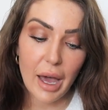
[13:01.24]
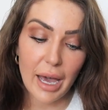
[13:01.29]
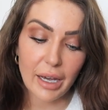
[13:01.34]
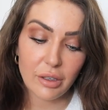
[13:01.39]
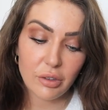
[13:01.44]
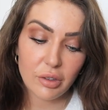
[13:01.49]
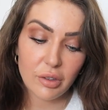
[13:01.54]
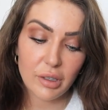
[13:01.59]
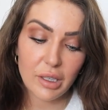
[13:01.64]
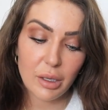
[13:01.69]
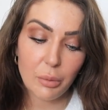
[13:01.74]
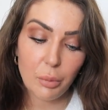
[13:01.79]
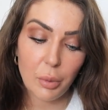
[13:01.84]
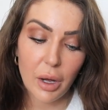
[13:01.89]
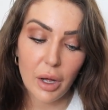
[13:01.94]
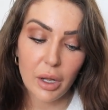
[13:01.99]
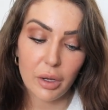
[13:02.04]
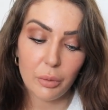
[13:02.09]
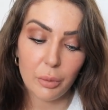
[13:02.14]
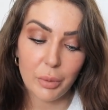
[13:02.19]
actually,
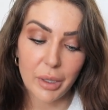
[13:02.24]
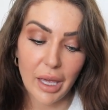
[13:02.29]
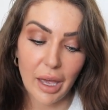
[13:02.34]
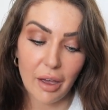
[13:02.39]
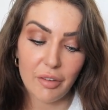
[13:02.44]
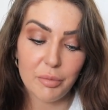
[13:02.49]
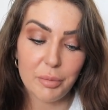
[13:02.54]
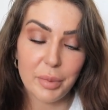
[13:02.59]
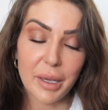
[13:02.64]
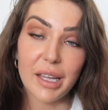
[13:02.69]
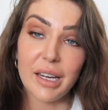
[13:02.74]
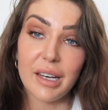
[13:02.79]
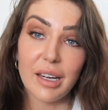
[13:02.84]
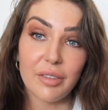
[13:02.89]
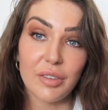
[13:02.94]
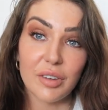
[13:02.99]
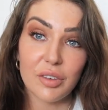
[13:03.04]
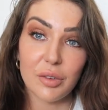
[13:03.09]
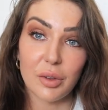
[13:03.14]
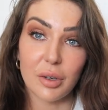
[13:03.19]
while we have been
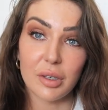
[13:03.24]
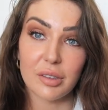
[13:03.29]
in this